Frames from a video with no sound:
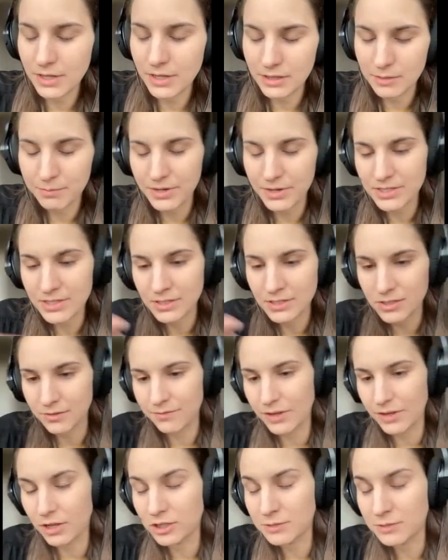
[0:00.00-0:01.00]
in the presence
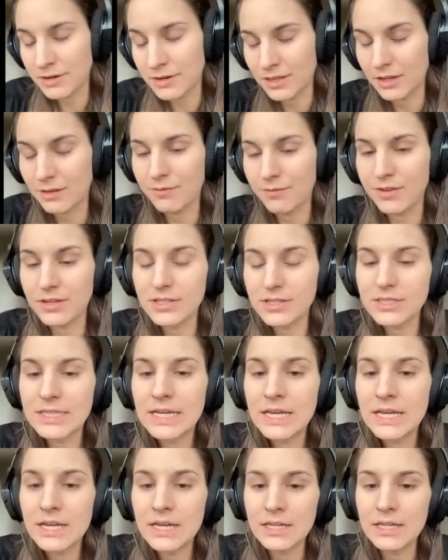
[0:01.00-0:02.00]
of electromagnetic fields,
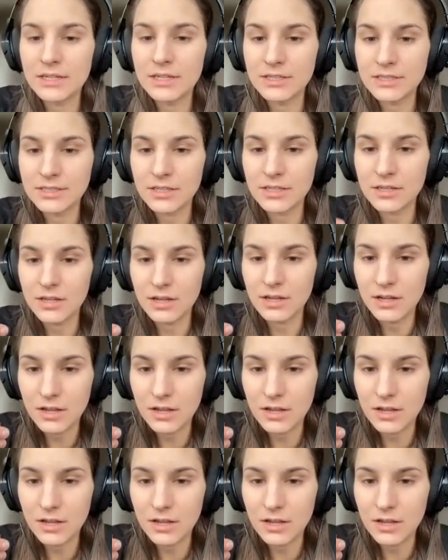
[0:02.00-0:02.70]
there is